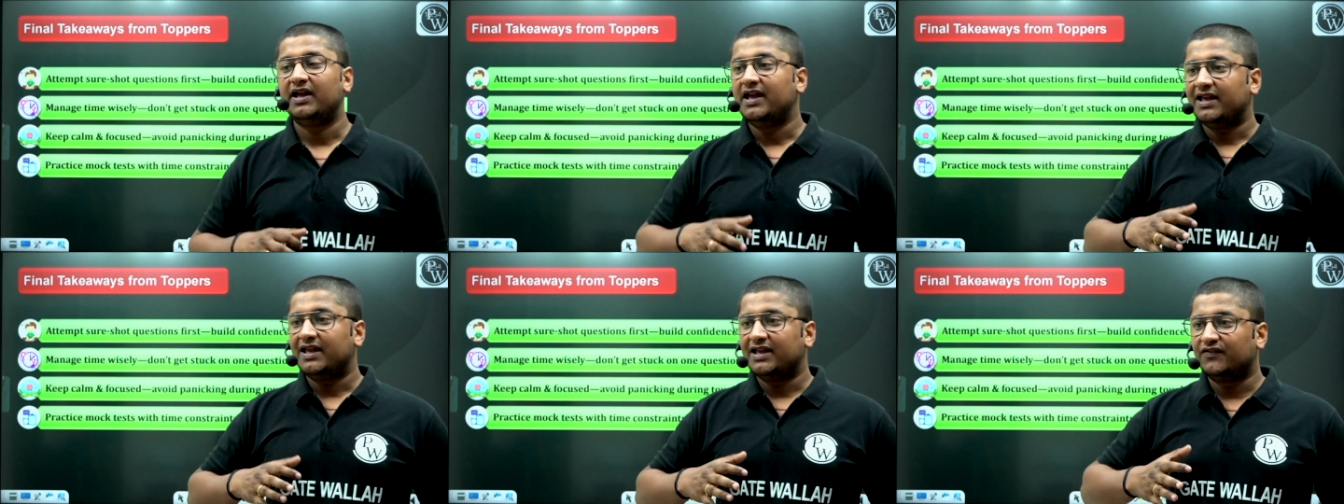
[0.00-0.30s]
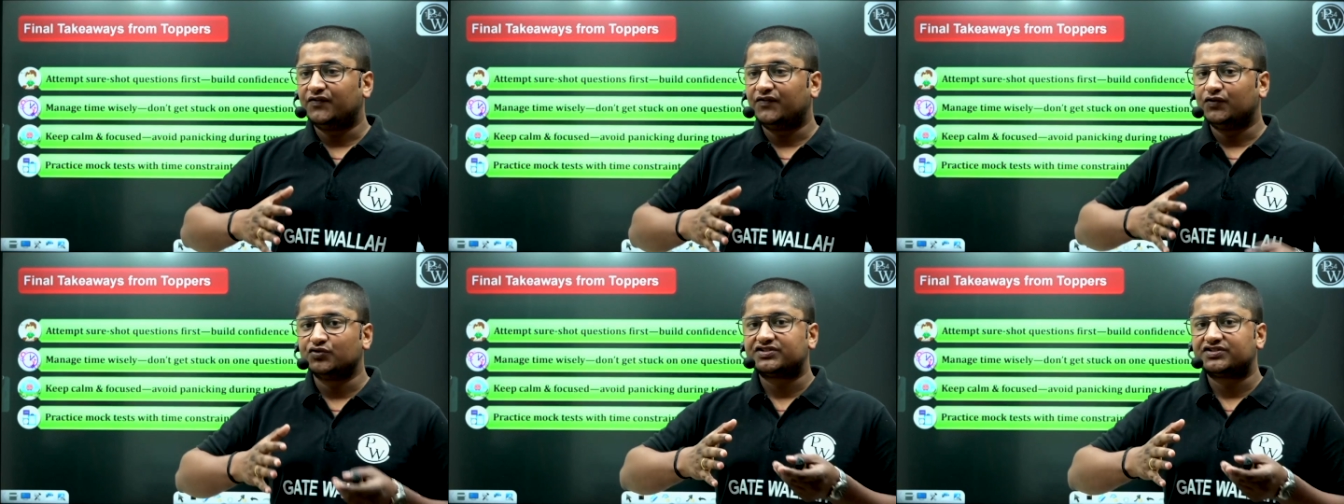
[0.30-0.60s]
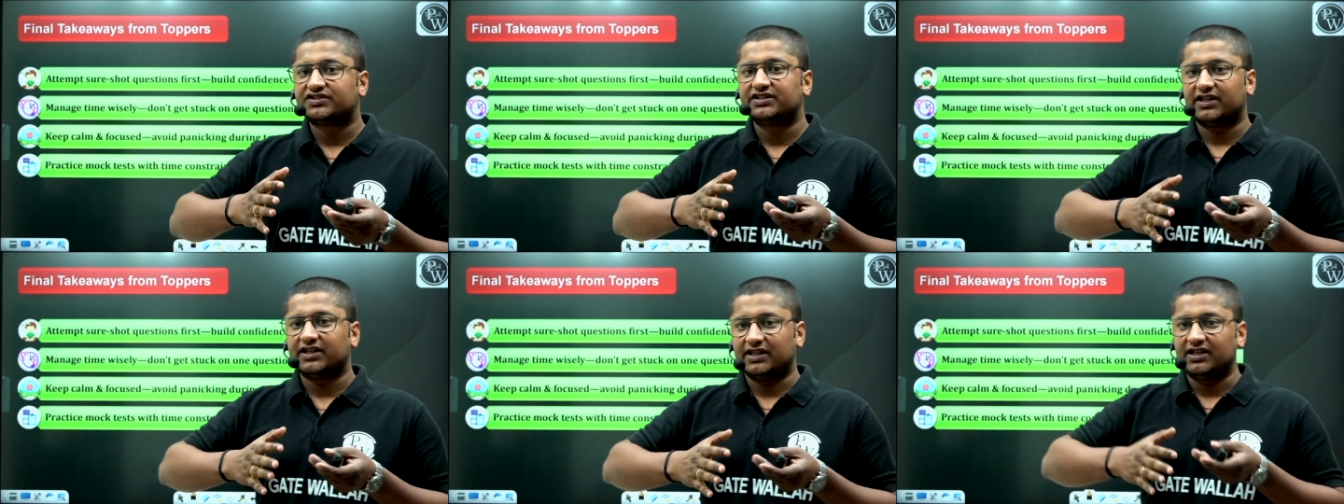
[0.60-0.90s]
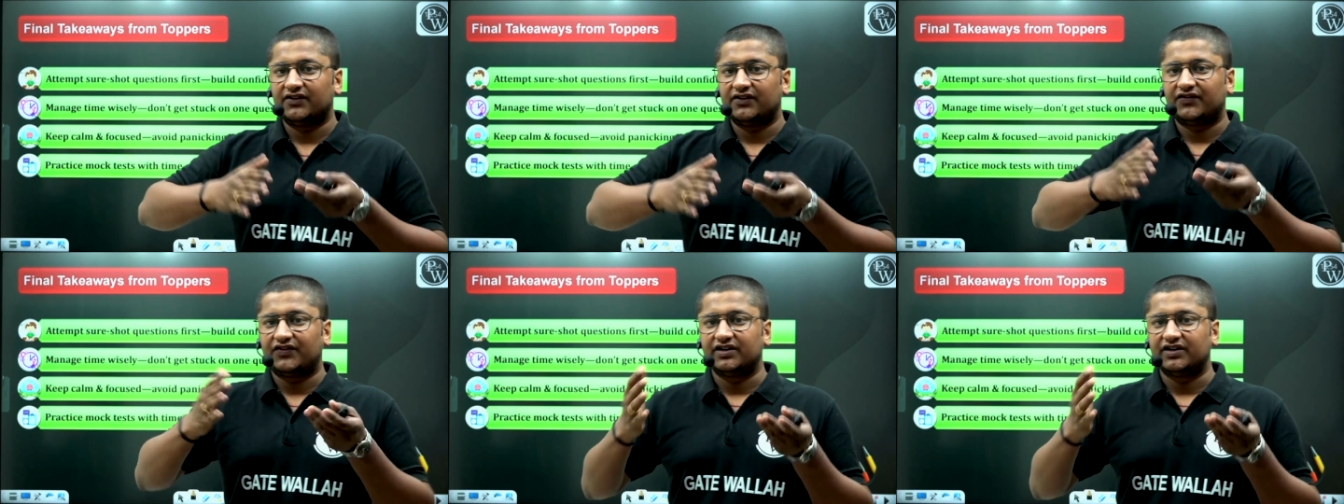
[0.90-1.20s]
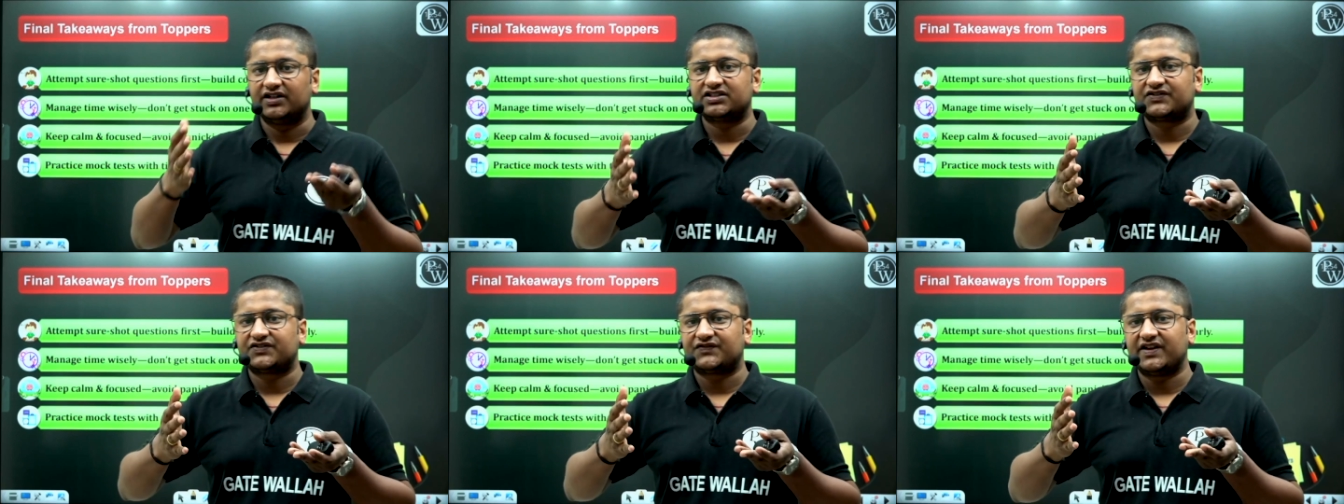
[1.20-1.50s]
if you see in a
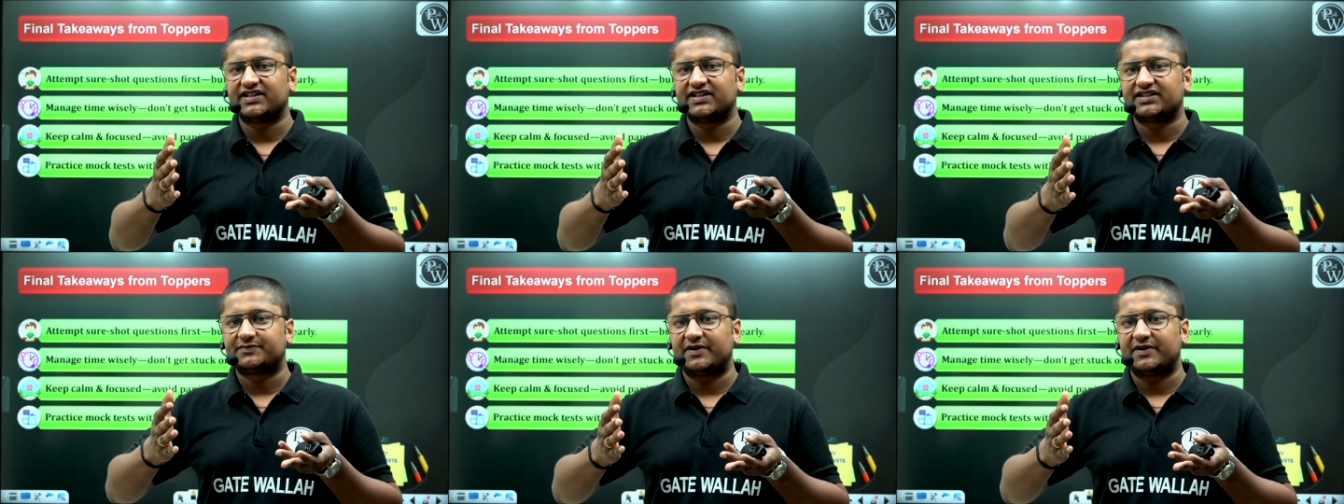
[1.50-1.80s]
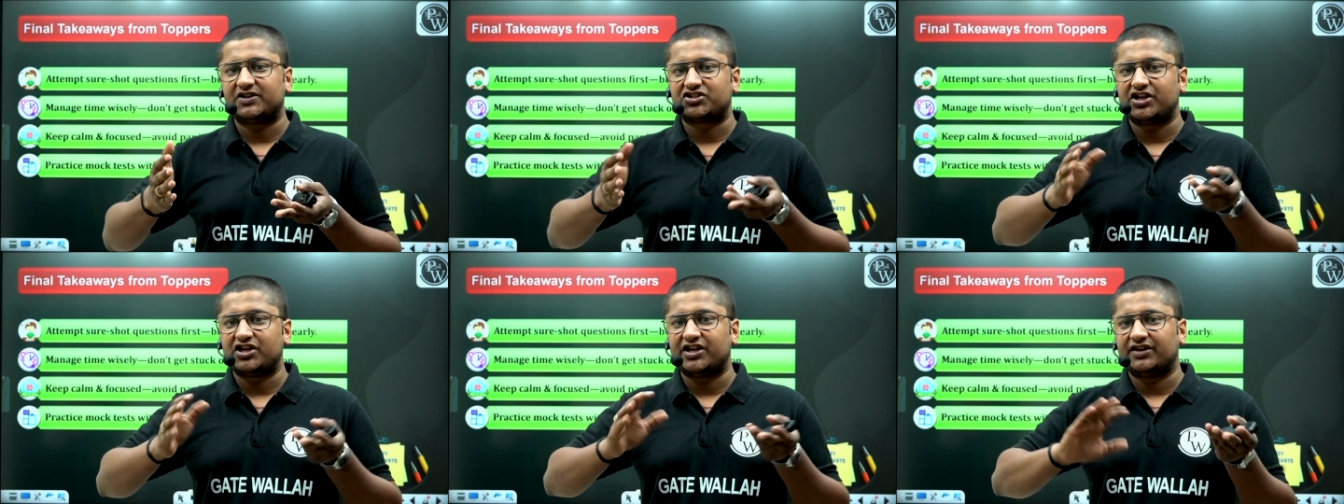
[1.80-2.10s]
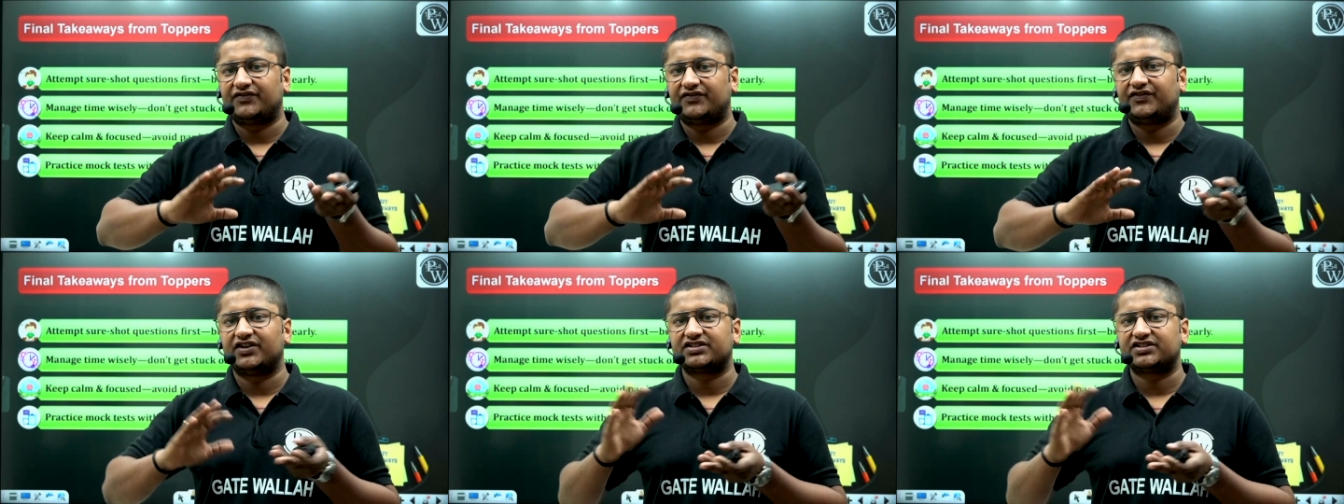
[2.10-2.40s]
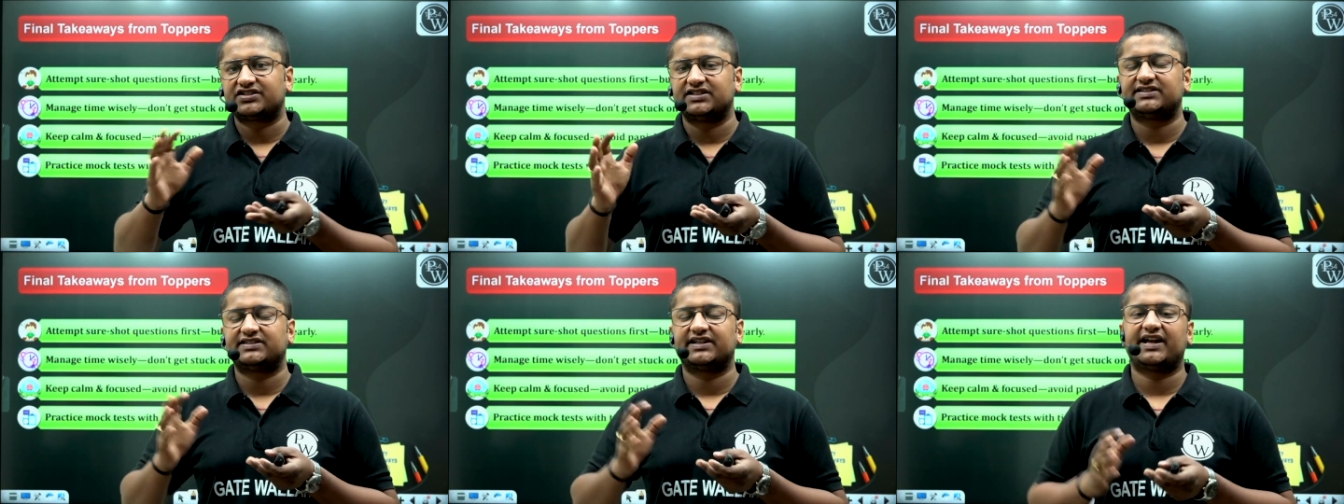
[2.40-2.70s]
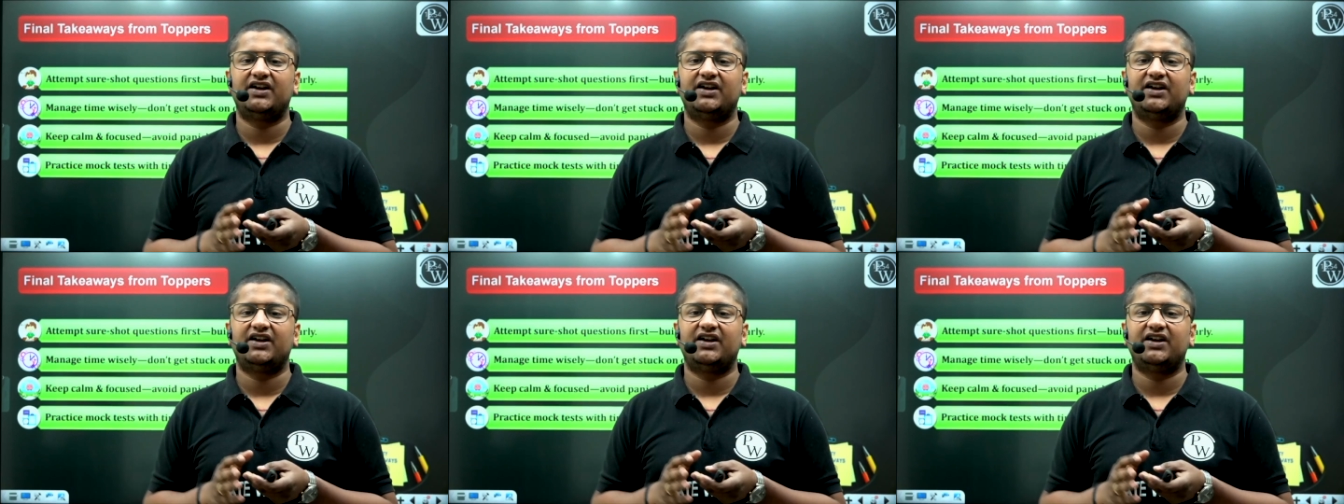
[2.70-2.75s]
first phase, especially in a first and second